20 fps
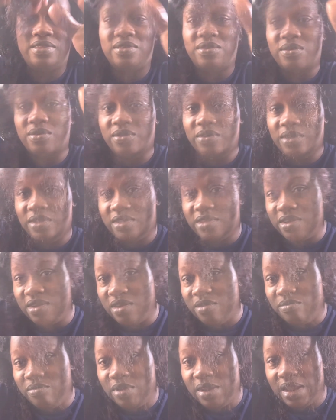So it's
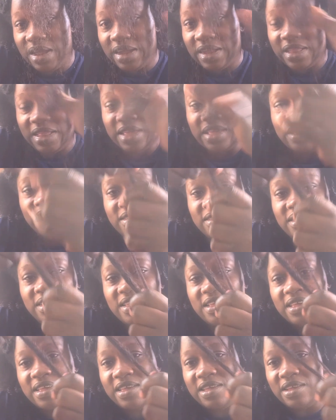gonna be like this.
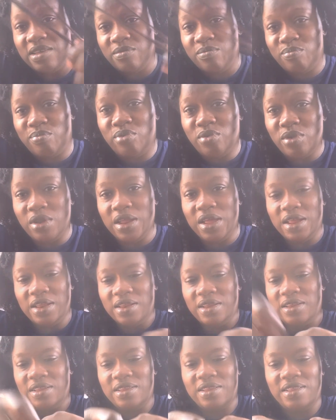Pull
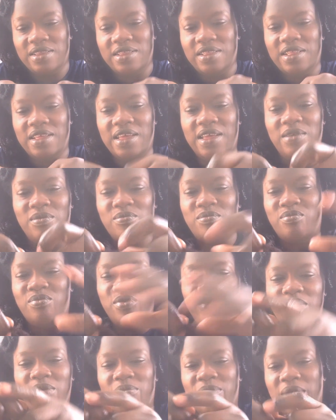it and
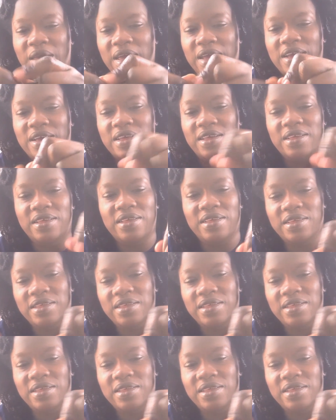put it back.